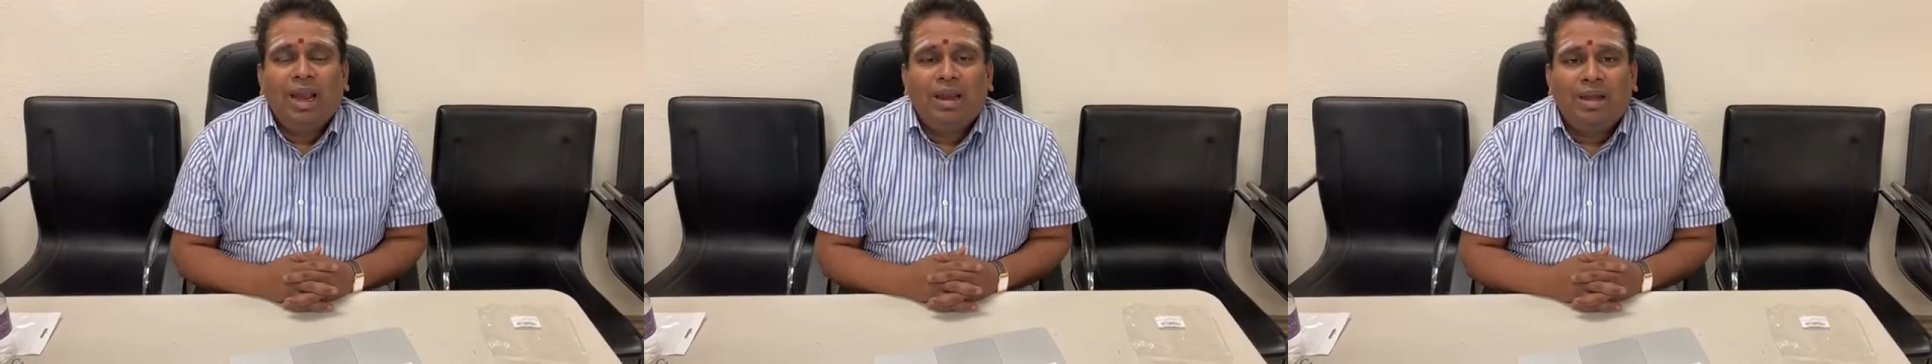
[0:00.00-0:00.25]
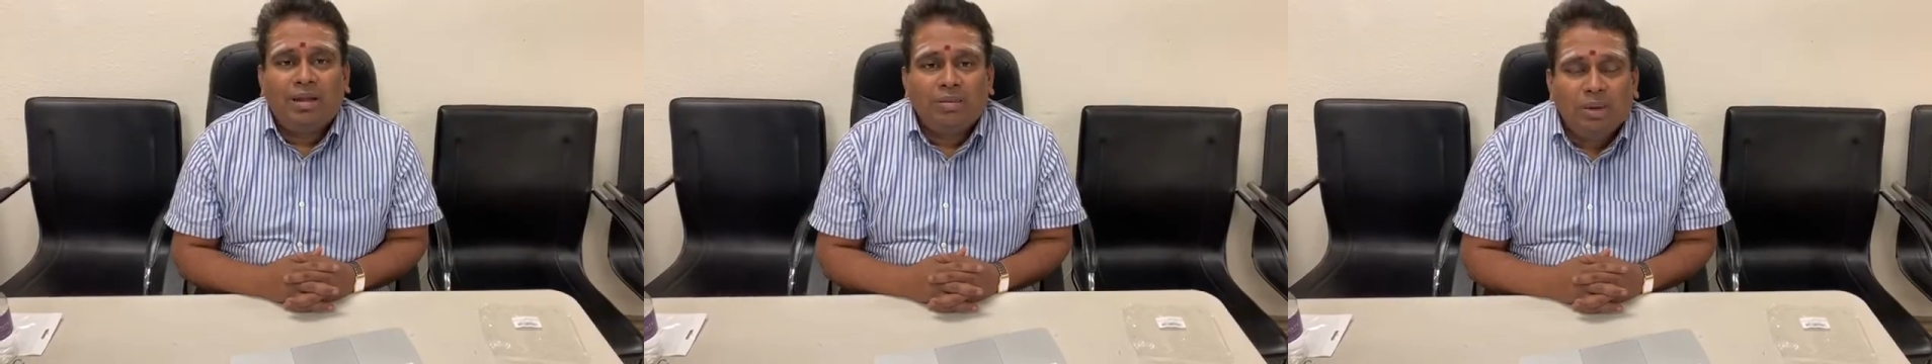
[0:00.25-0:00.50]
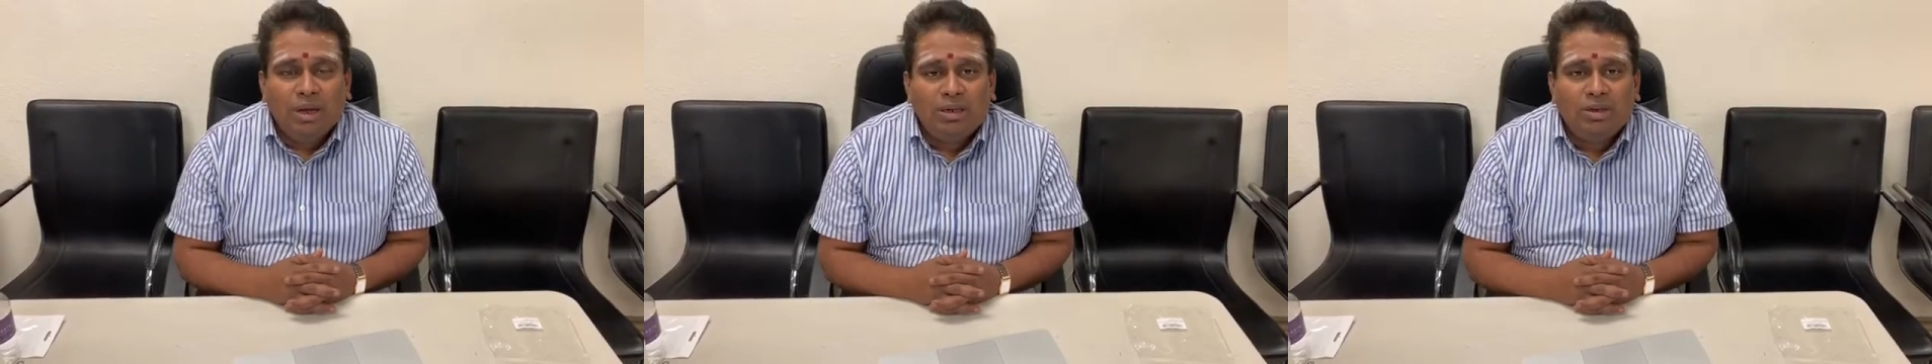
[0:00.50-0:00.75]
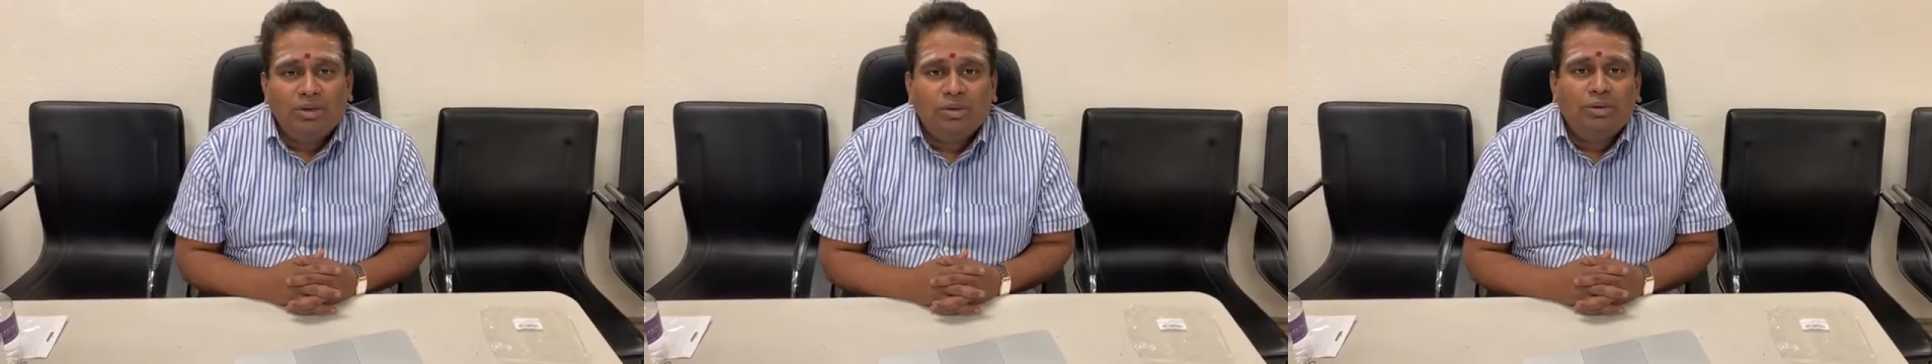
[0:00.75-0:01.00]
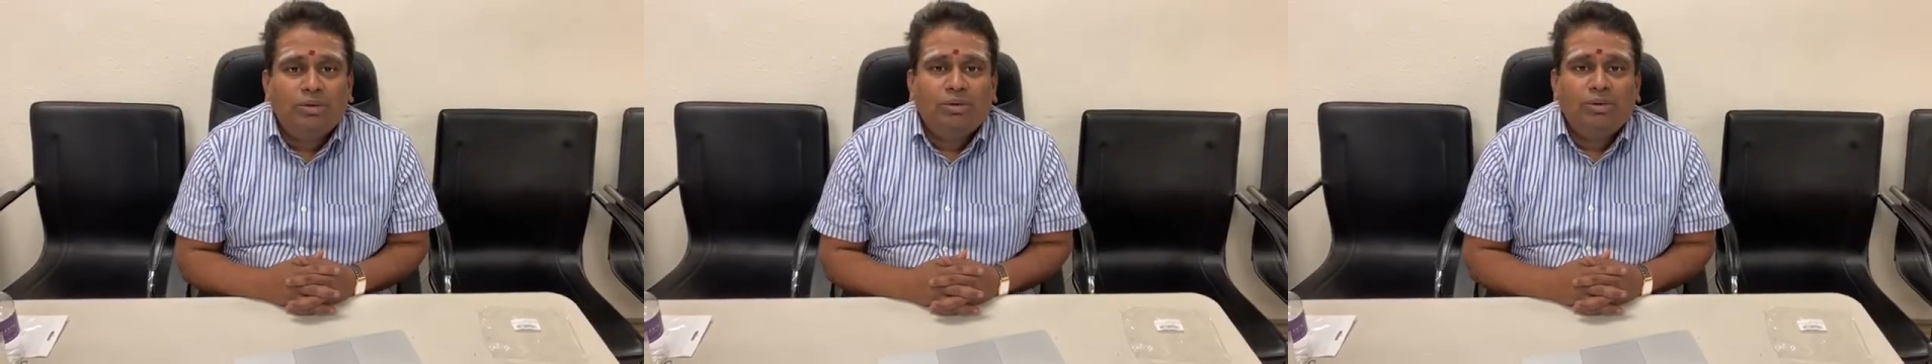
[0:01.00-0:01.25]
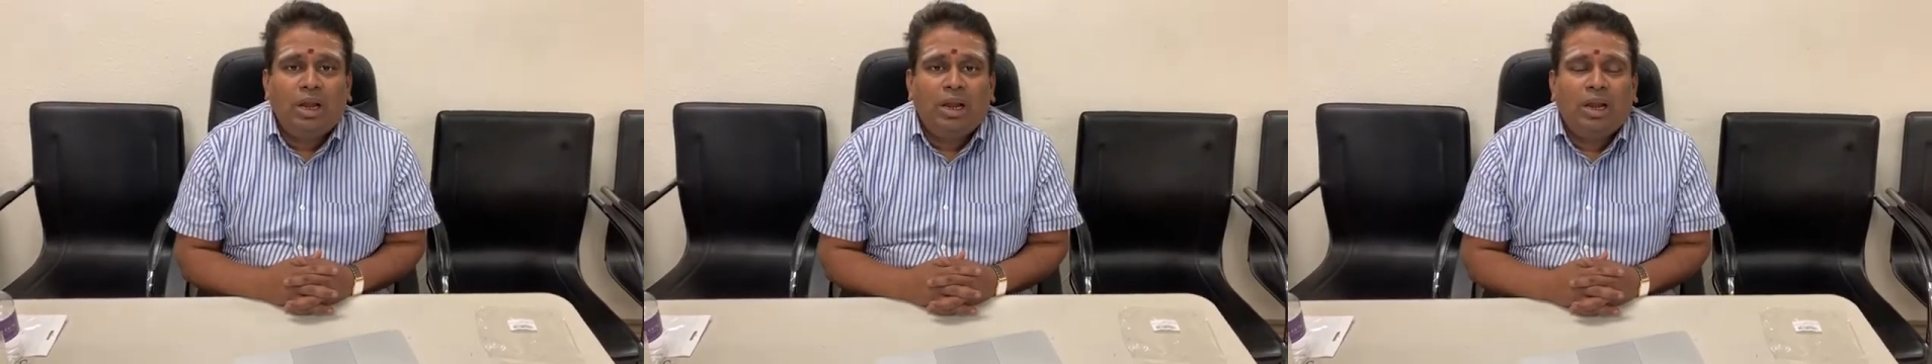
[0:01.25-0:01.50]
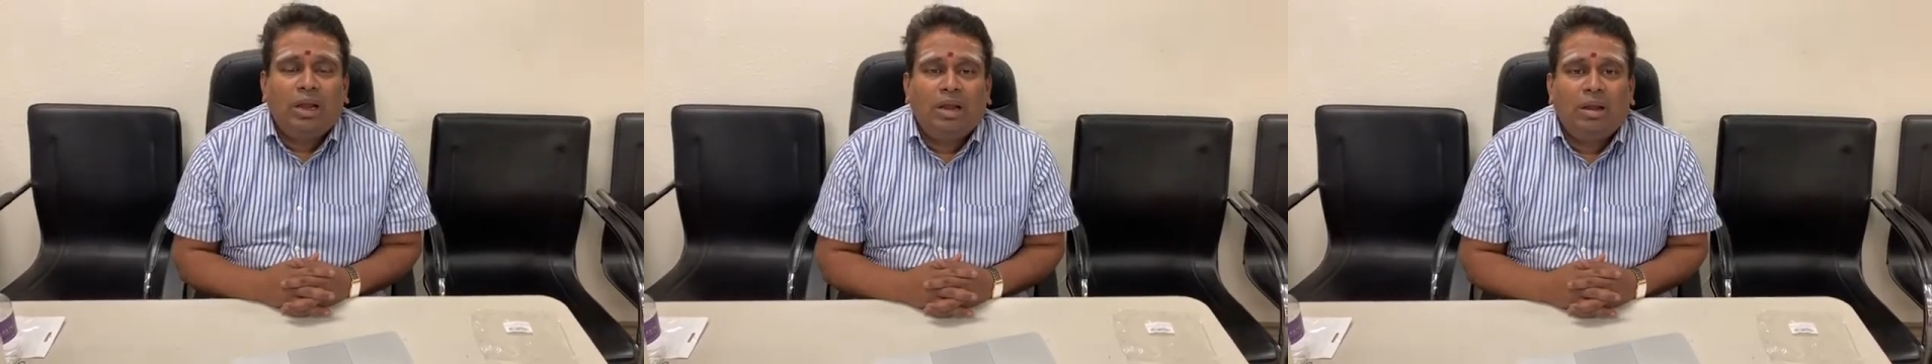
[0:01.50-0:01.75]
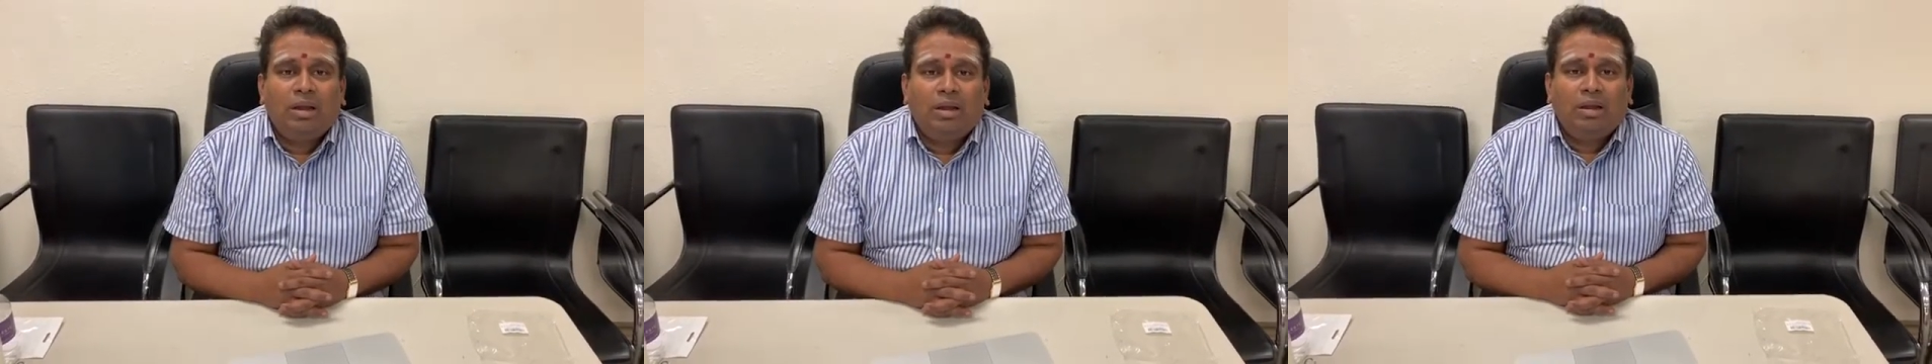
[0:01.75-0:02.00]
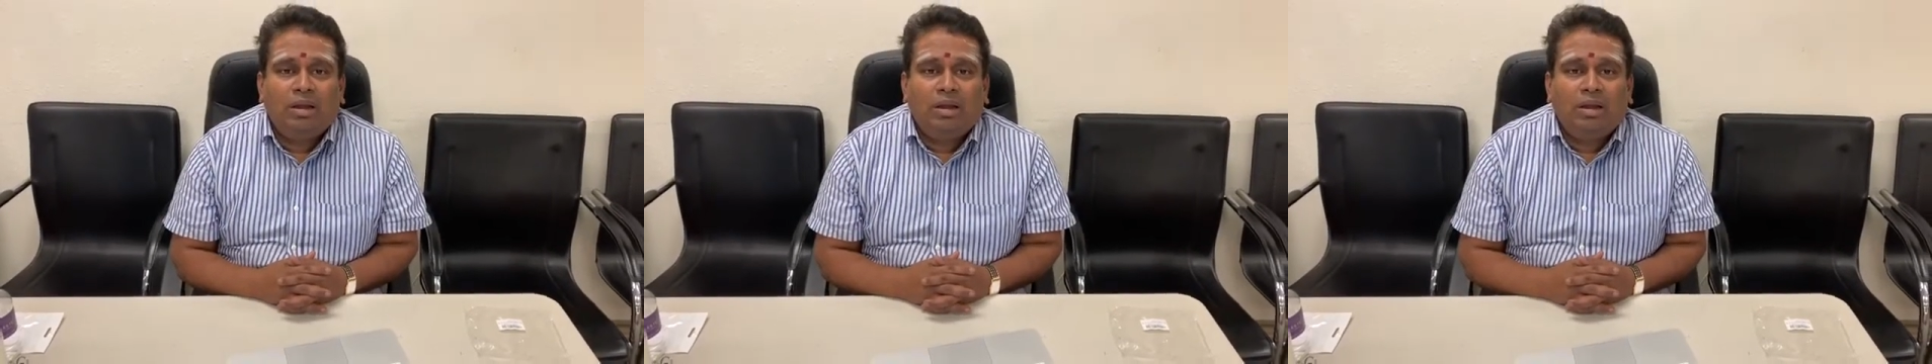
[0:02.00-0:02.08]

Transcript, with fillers: recommend you and I